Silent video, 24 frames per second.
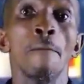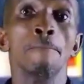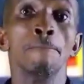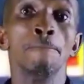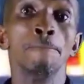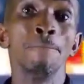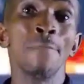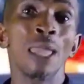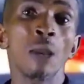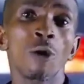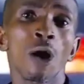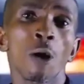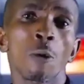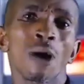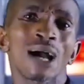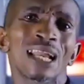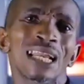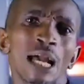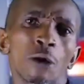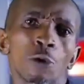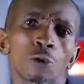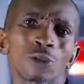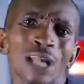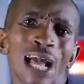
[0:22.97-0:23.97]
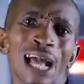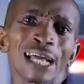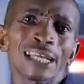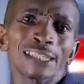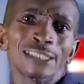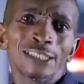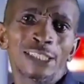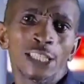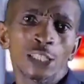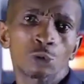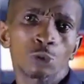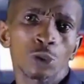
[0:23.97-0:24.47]
Me wan
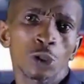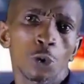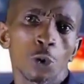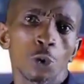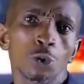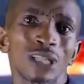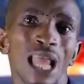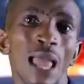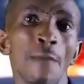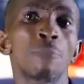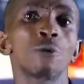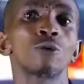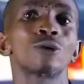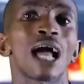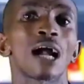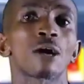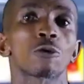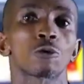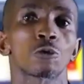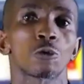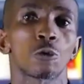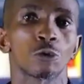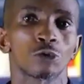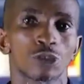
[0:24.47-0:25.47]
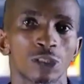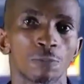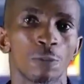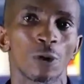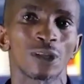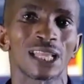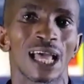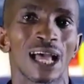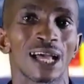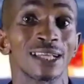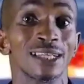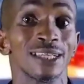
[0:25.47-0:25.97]
lakuna this week on na country
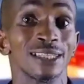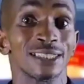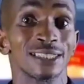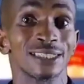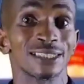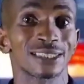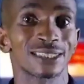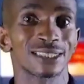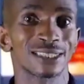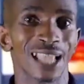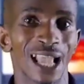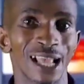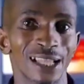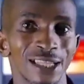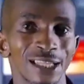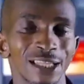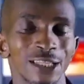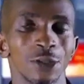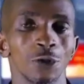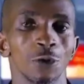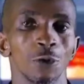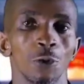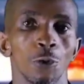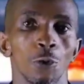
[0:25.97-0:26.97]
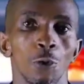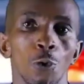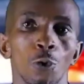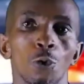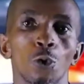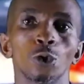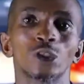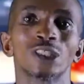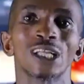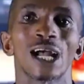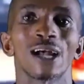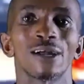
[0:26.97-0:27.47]
brother Stanley
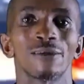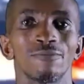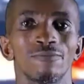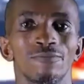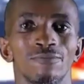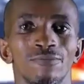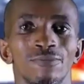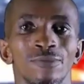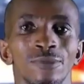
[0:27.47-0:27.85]
Okocha.